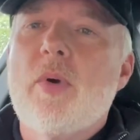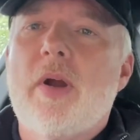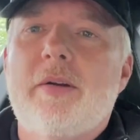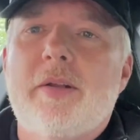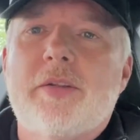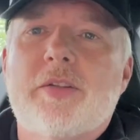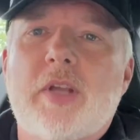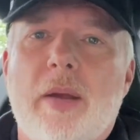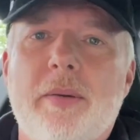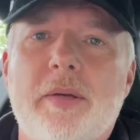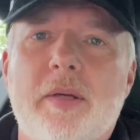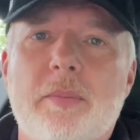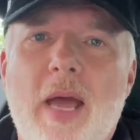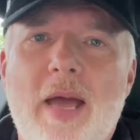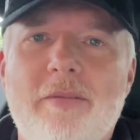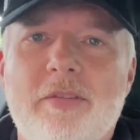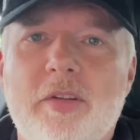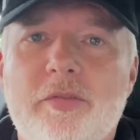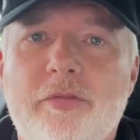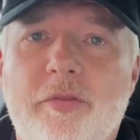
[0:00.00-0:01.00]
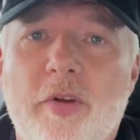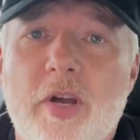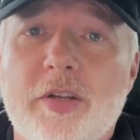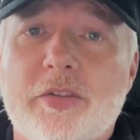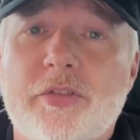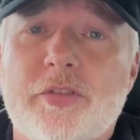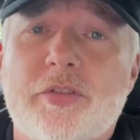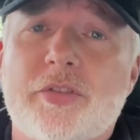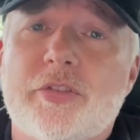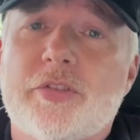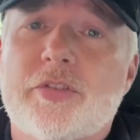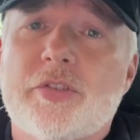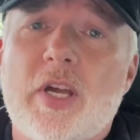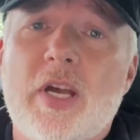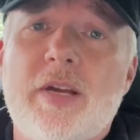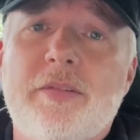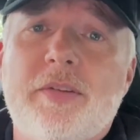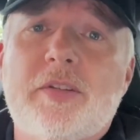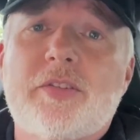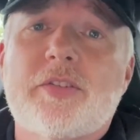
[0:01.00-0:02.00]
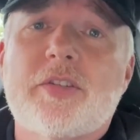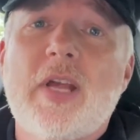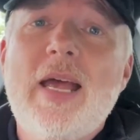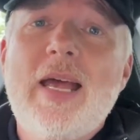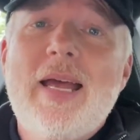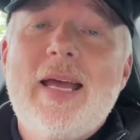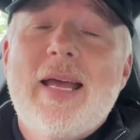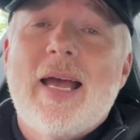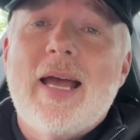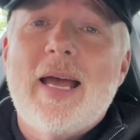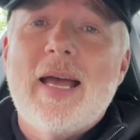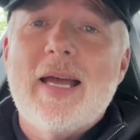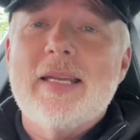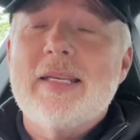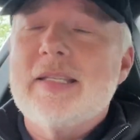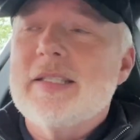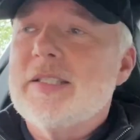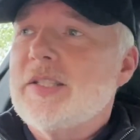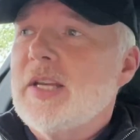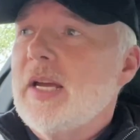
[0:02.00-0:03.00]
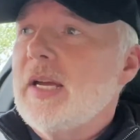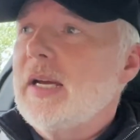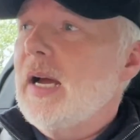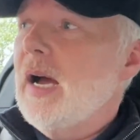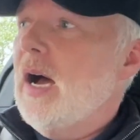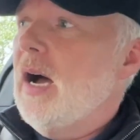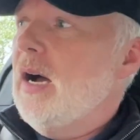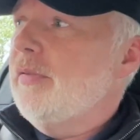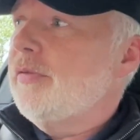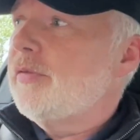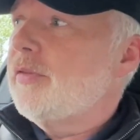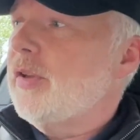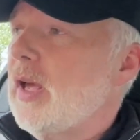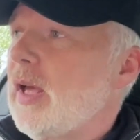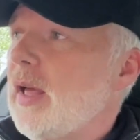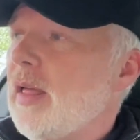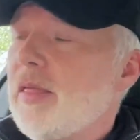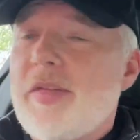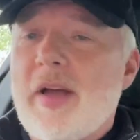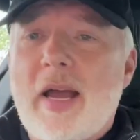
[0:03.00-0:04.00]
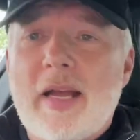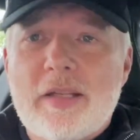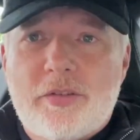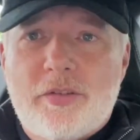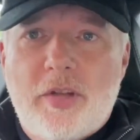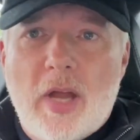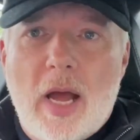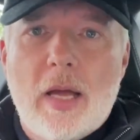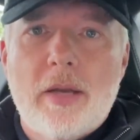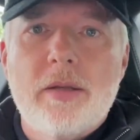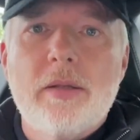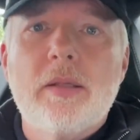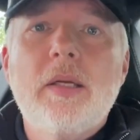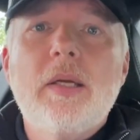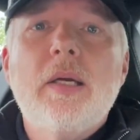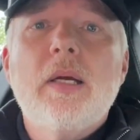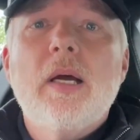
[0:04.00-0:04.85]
where it's going to have its first service, and after that's done,